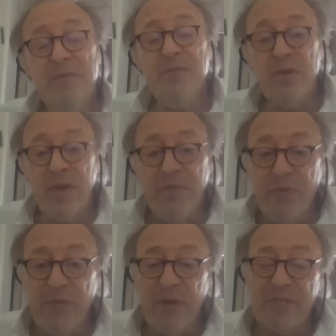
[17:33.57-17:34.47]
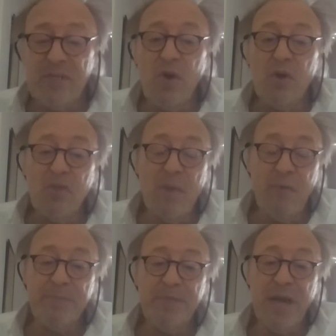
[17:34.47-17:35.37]
If you, if you for instance, go to our
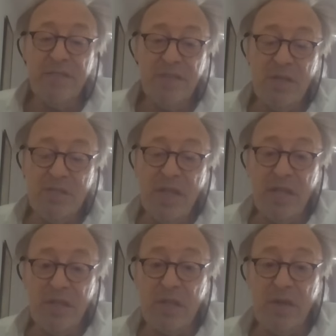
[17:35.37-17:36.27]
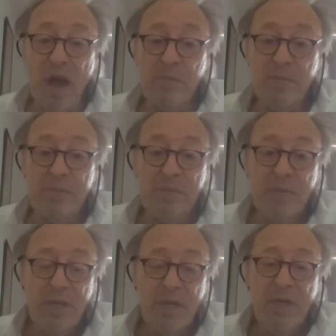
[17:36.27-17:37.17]
website, charles nenner dot com,
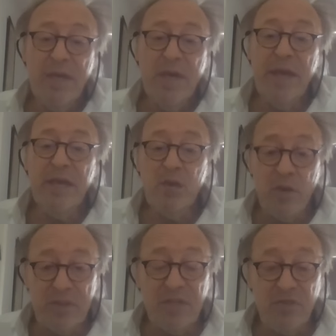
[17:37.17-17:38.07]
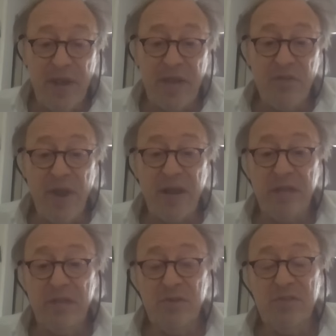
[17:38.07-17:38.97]
and you look at the track
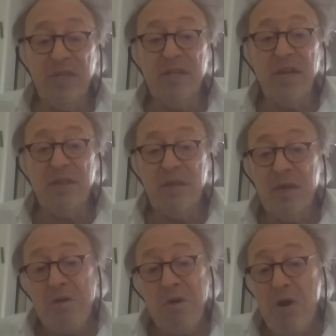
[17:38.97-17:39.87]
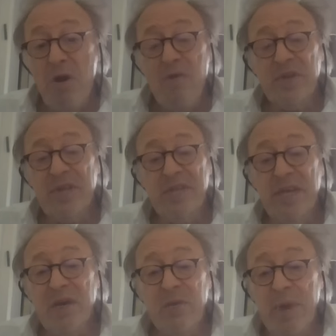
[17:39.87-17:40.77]
record, you see that over the
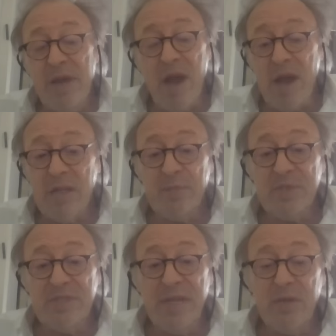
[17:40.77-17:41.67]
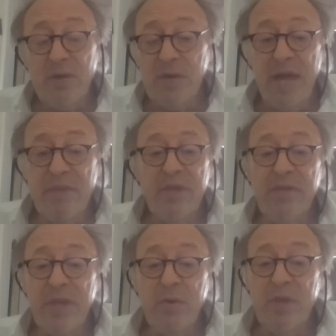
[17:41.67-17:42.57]
year, we make one hundred percent on
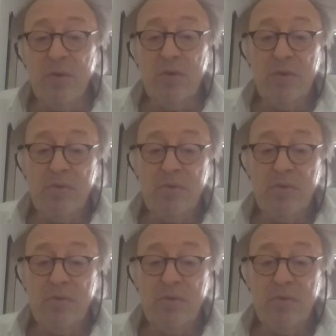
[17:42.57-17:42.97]
everything we do.